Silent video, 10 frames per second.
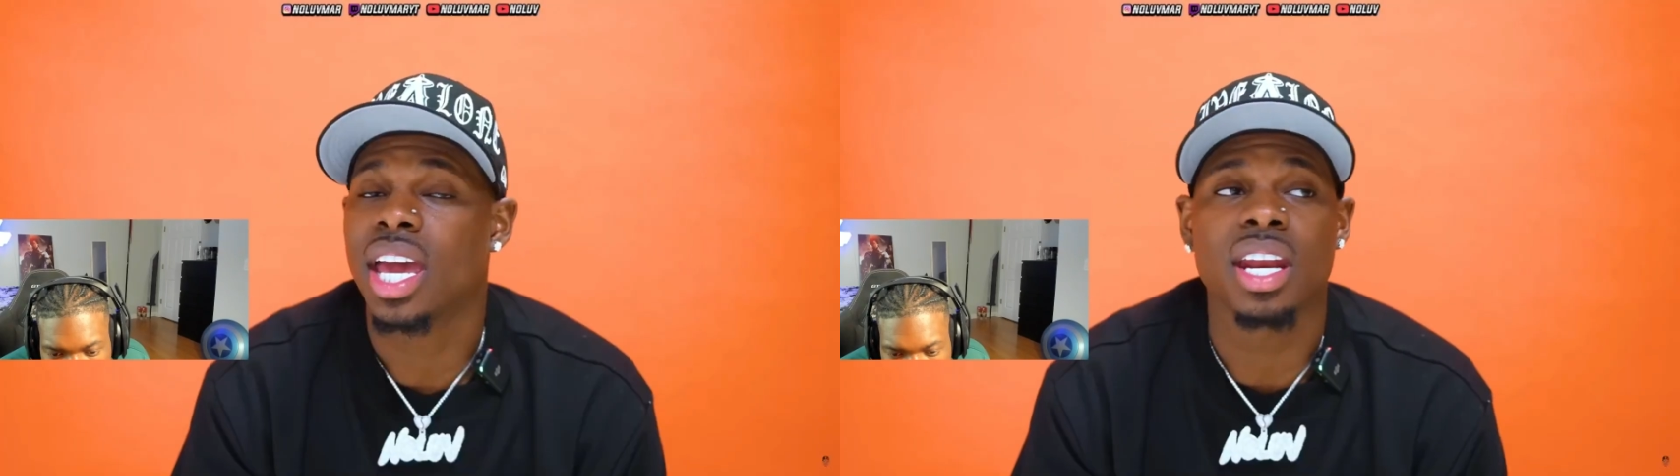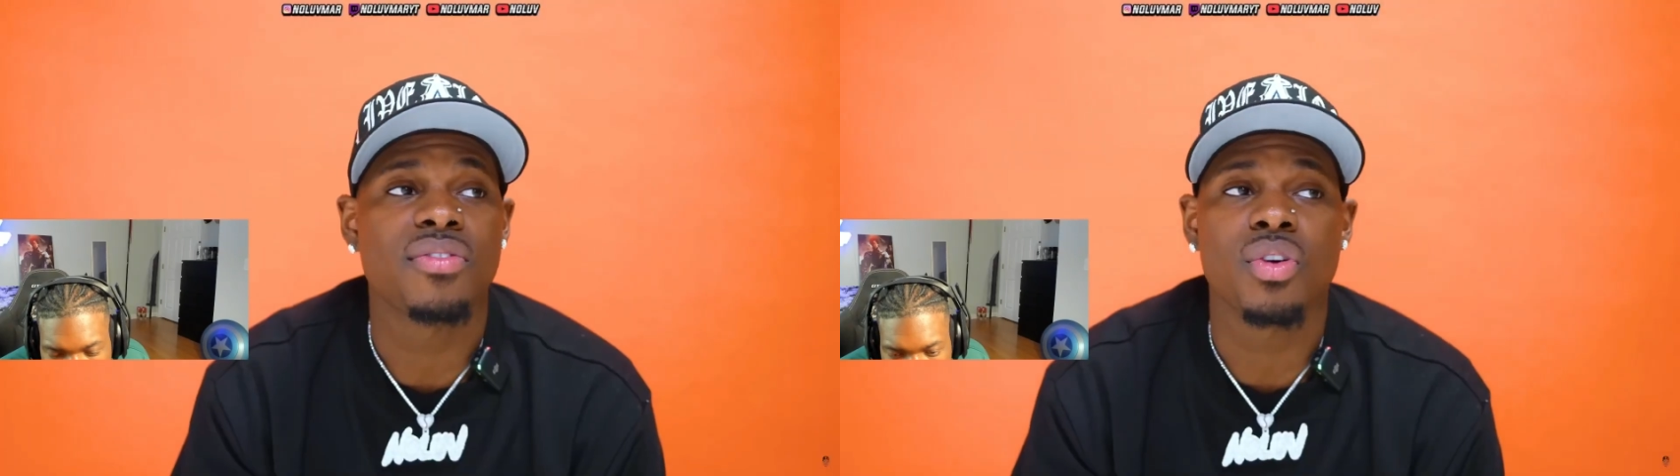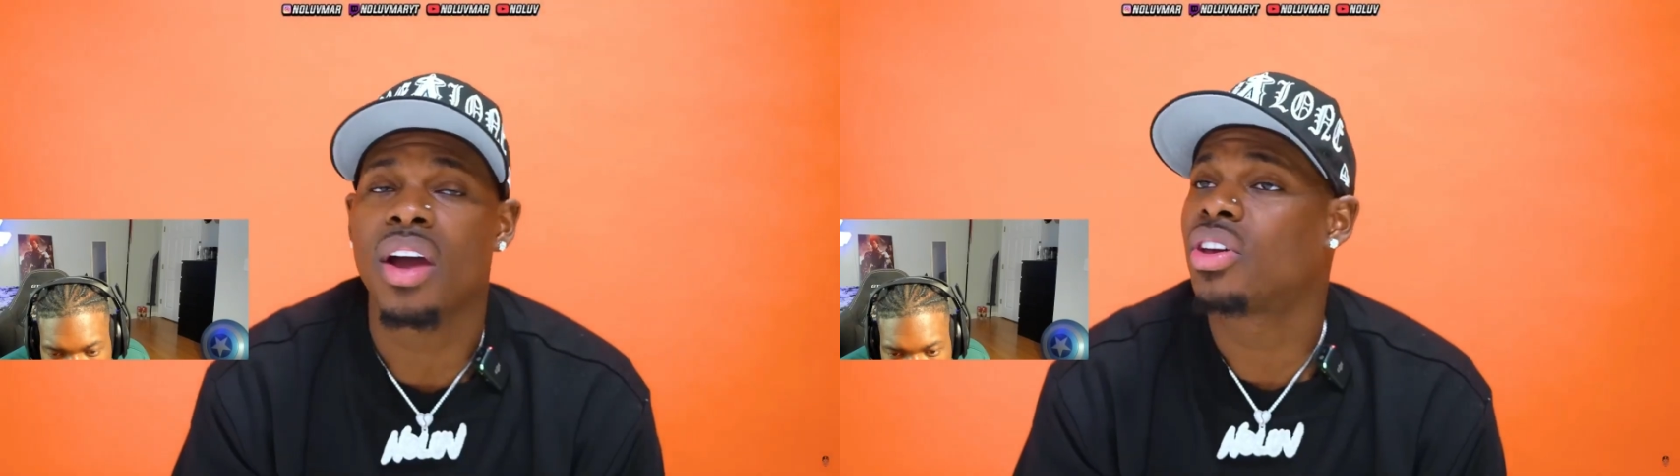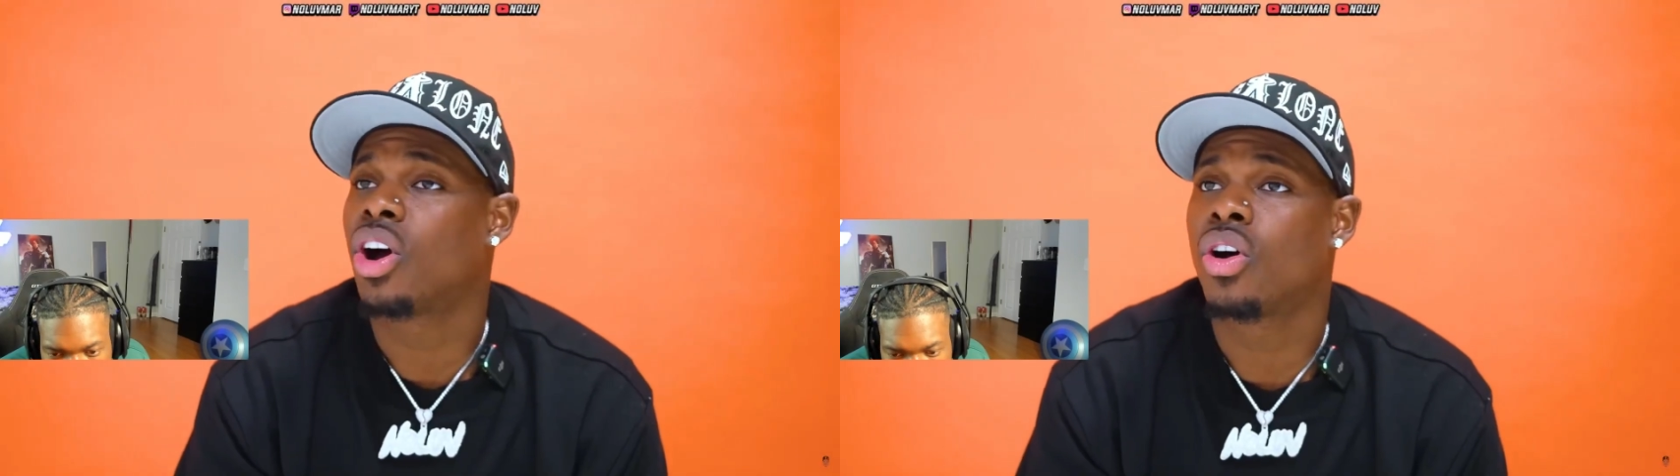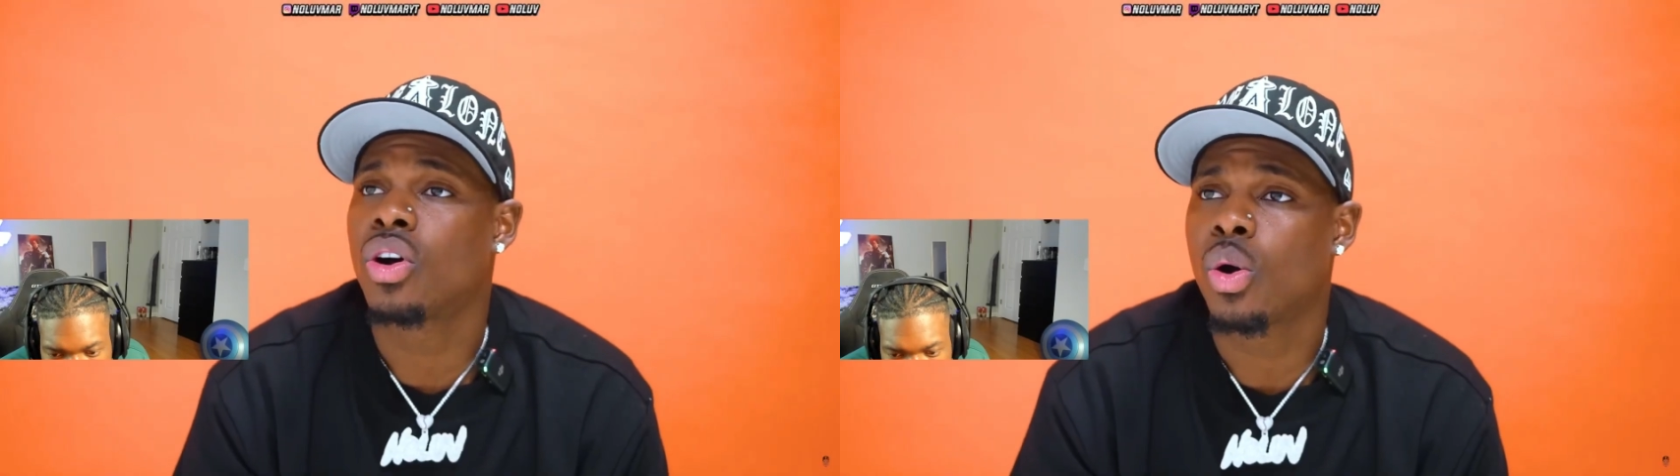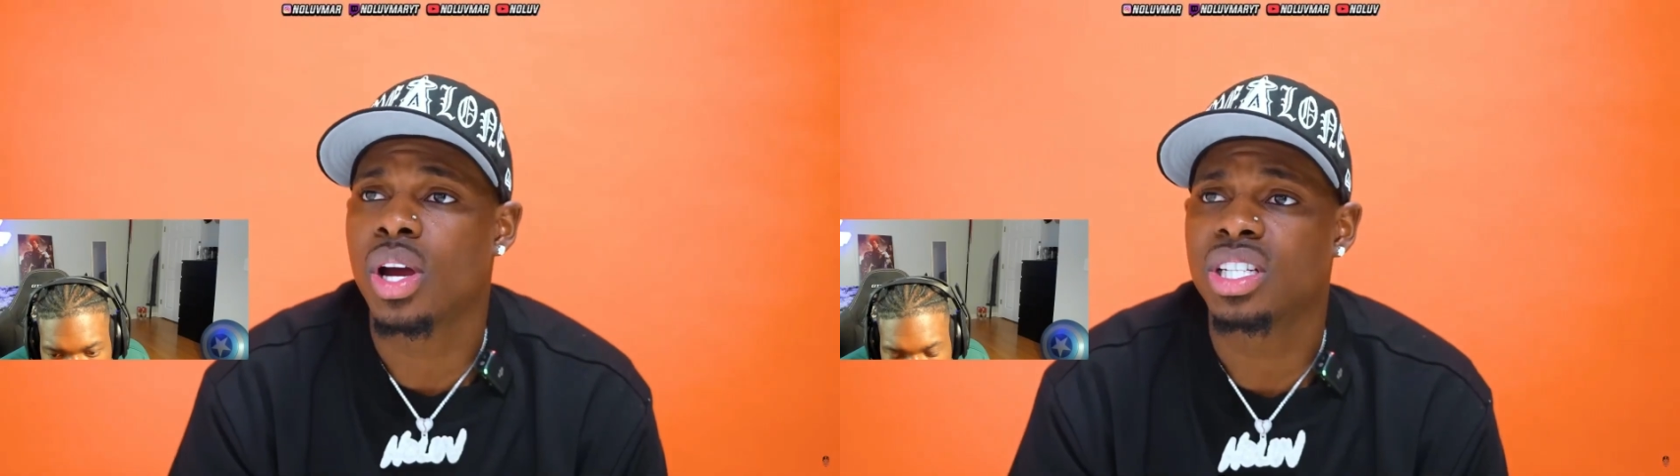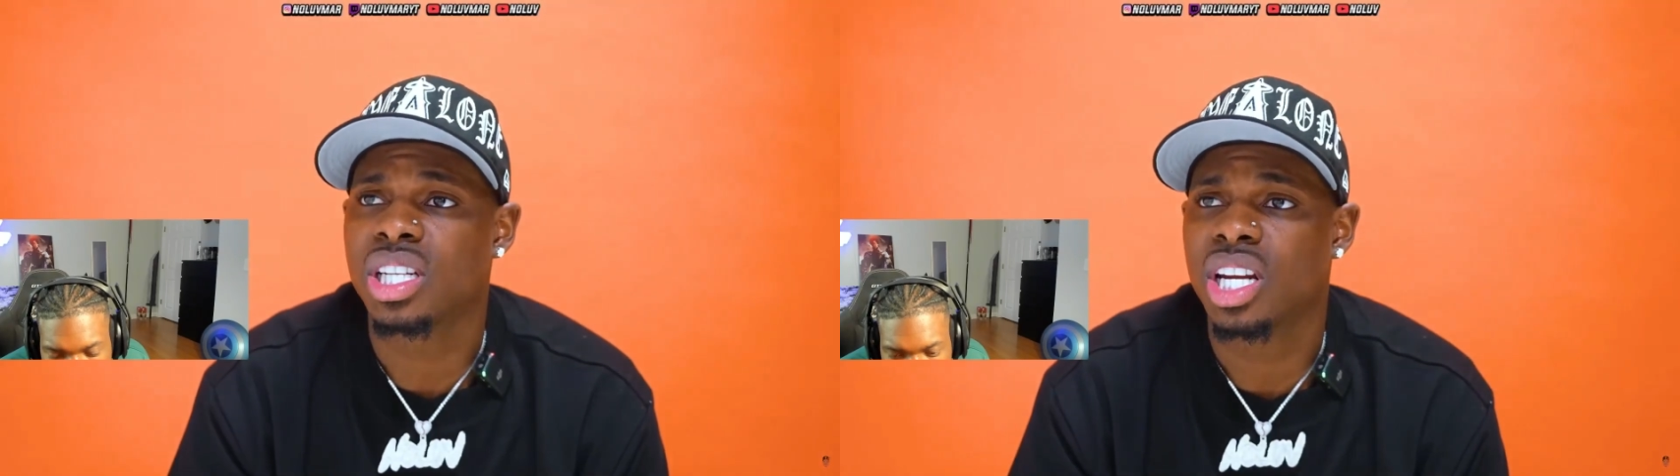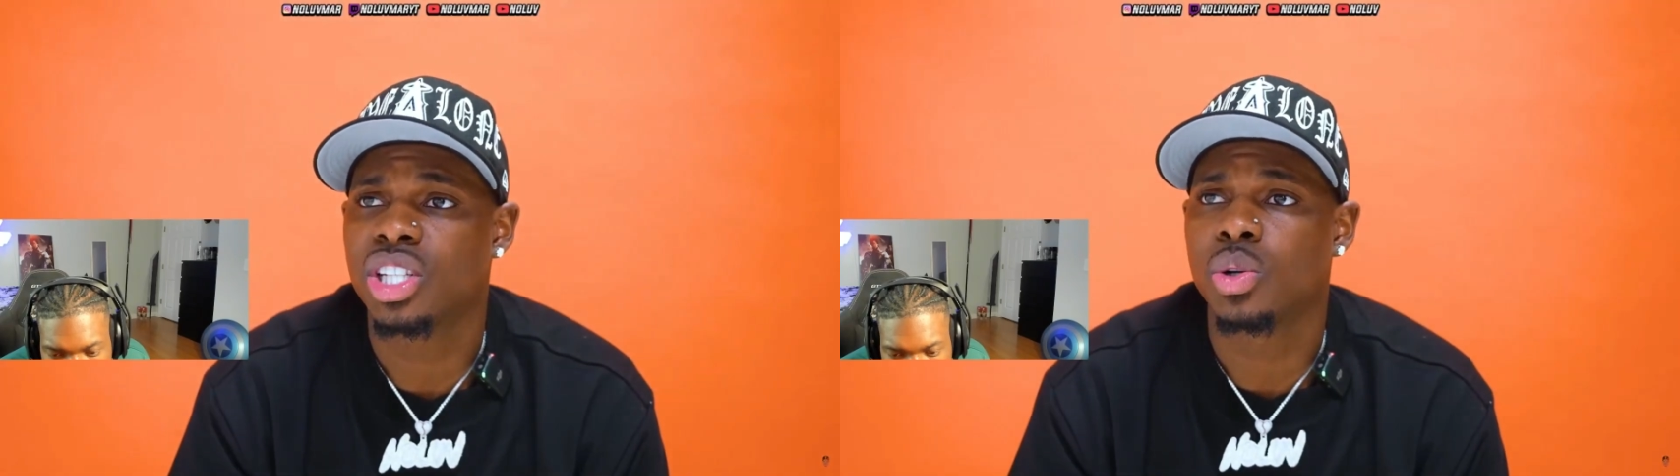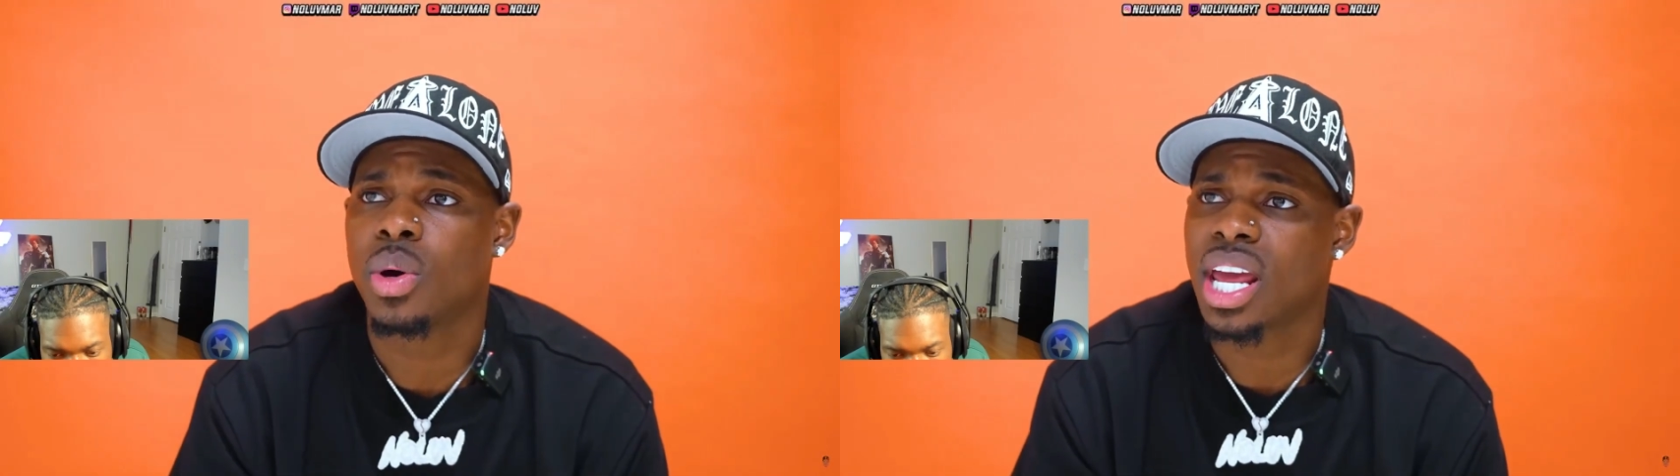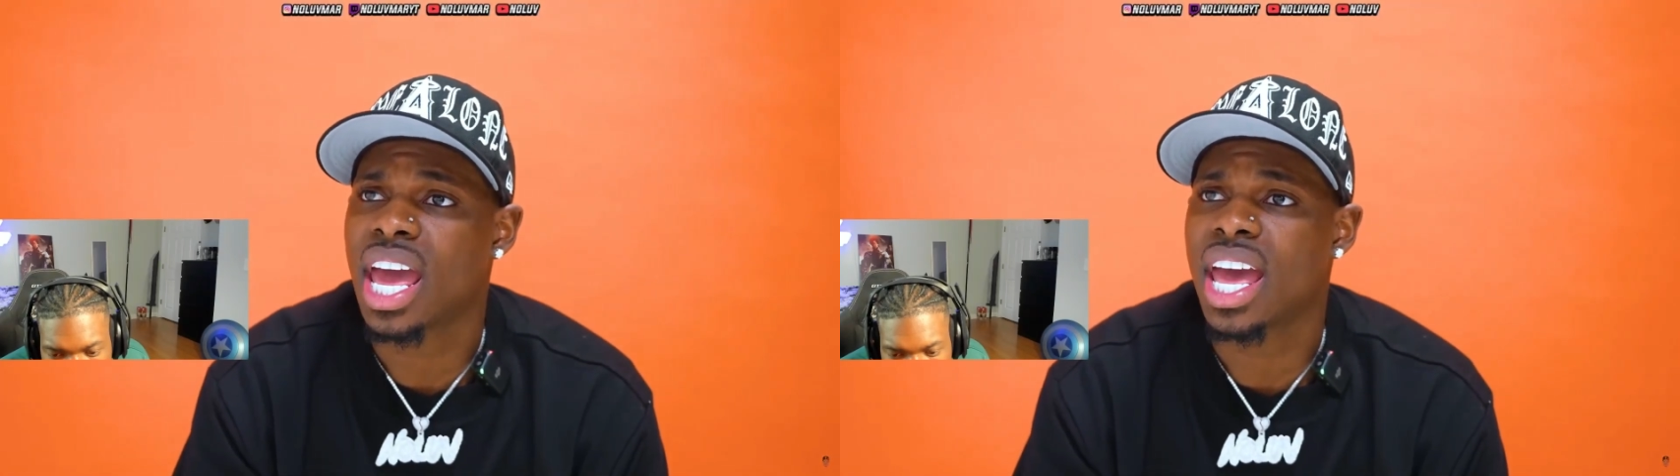And if you have your own question that you
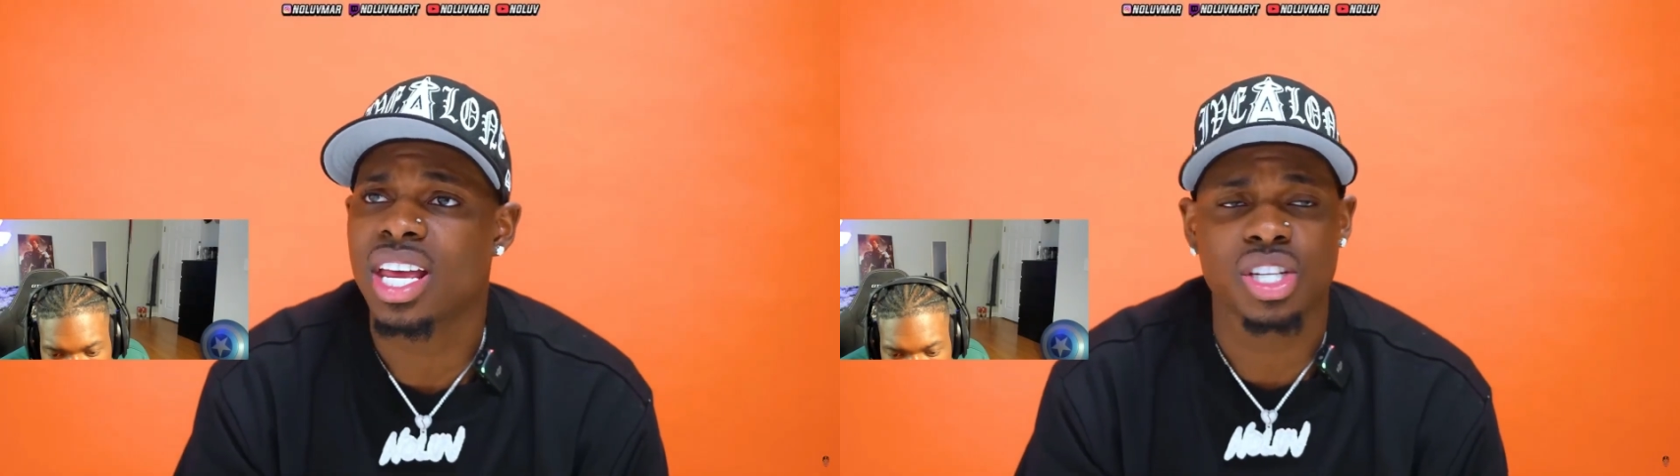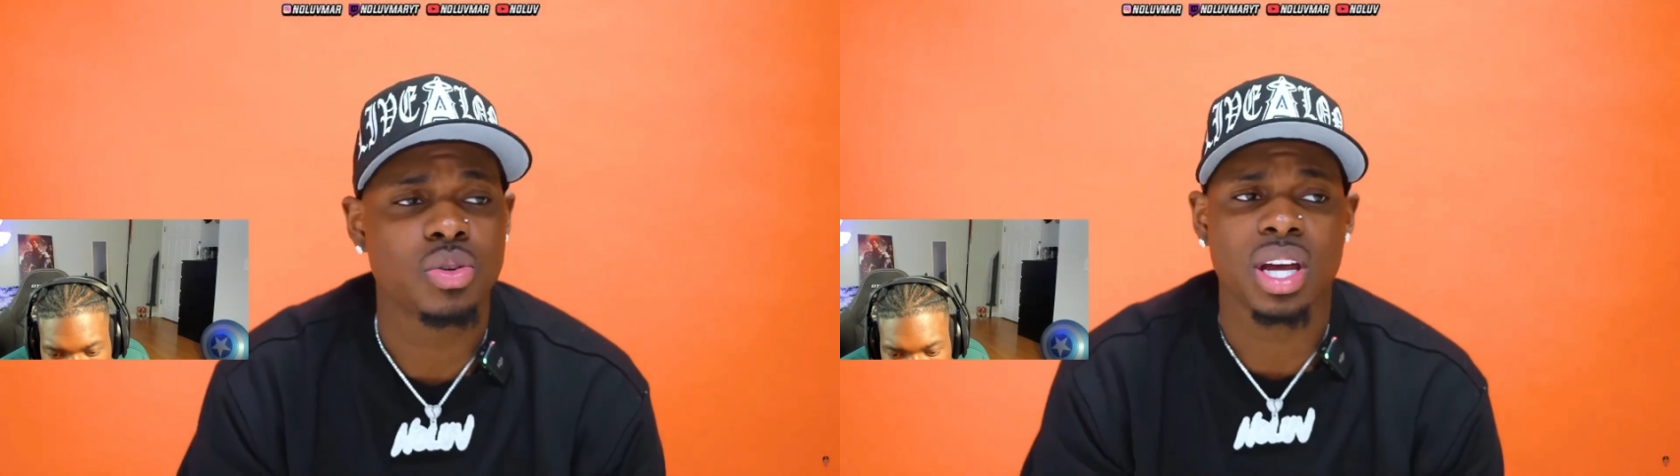want to ask,